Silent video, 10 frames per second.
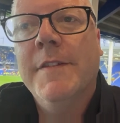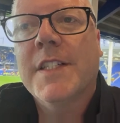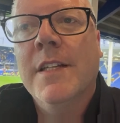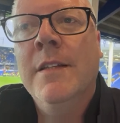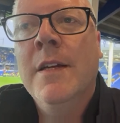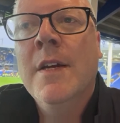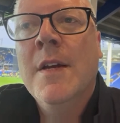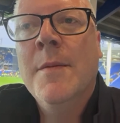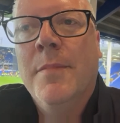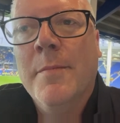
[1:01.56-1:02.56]
Everton.
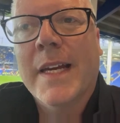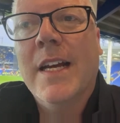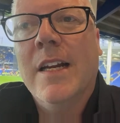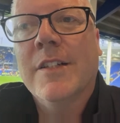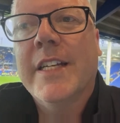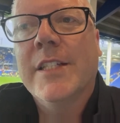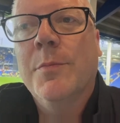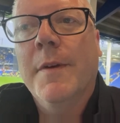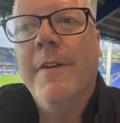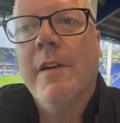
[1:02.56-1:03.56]
But Mikel Arteta
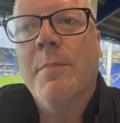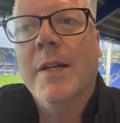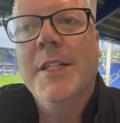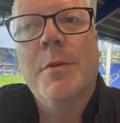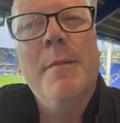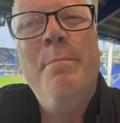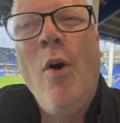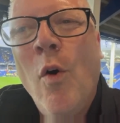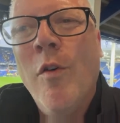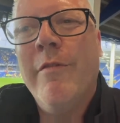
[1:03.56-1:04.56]
will be very pleased with it.
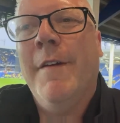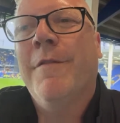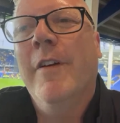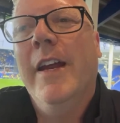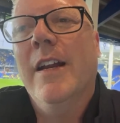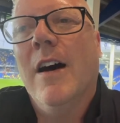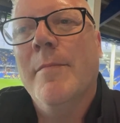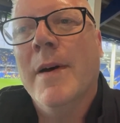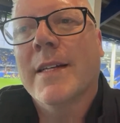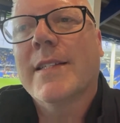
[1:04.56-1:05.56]
Poor refereeing, I
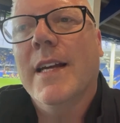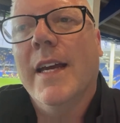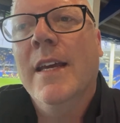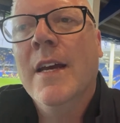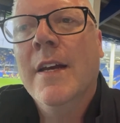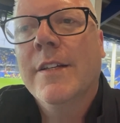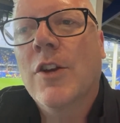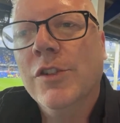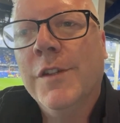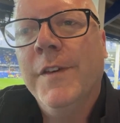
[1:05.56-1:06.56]
must say.
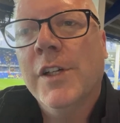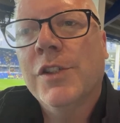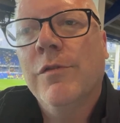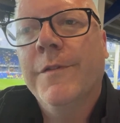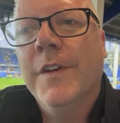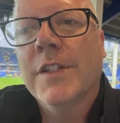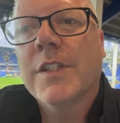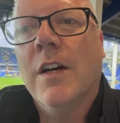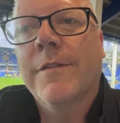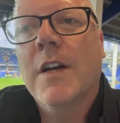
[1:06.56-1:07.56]
Controversial
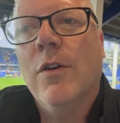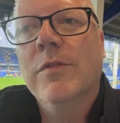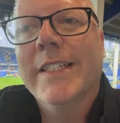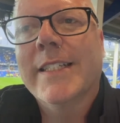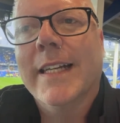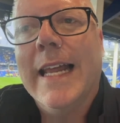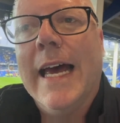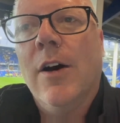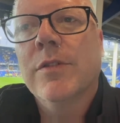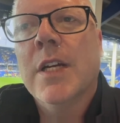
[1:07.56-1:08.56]
first half goal
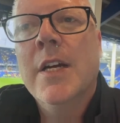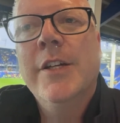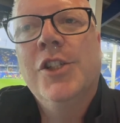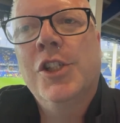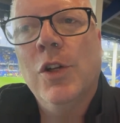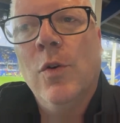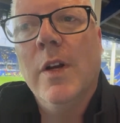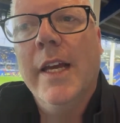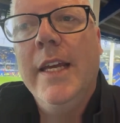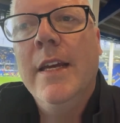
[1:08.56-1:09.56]
disallowed.
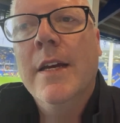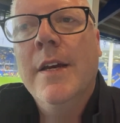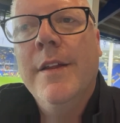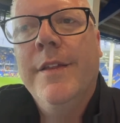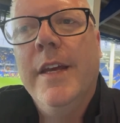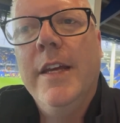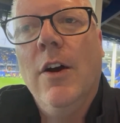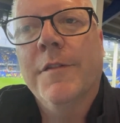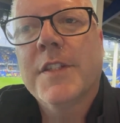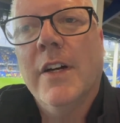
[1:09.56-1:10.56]
Surely the
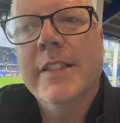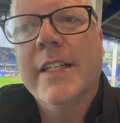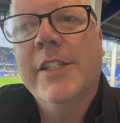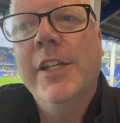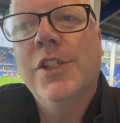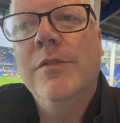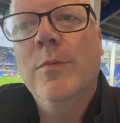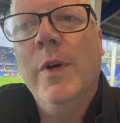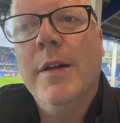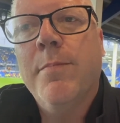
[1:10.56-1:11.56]
offside decision,
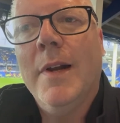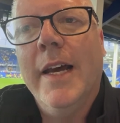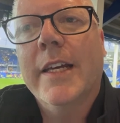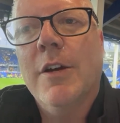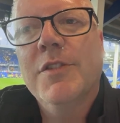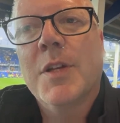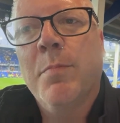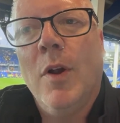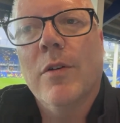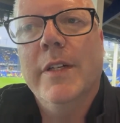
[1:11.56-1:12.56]
when a player goes to
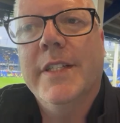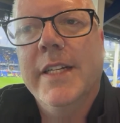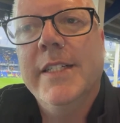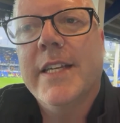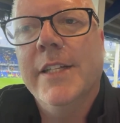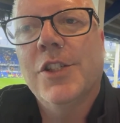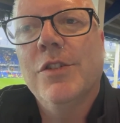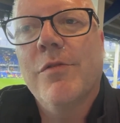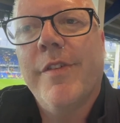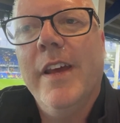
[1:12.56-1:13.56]
block, it's an
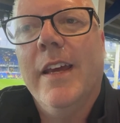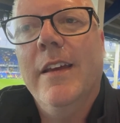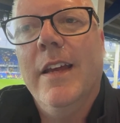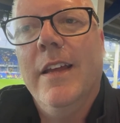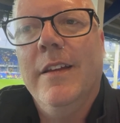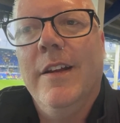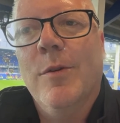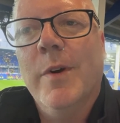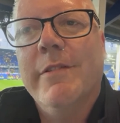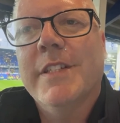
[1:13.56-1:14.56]
intentional thing, you know,
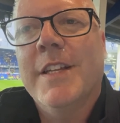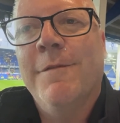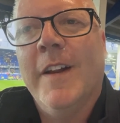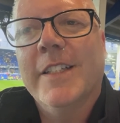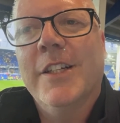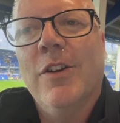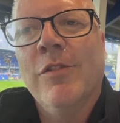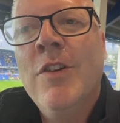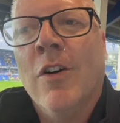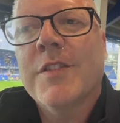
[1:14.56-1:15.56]
whether it's deflected or
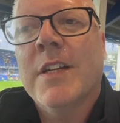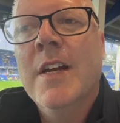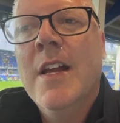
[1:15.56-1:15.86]
not.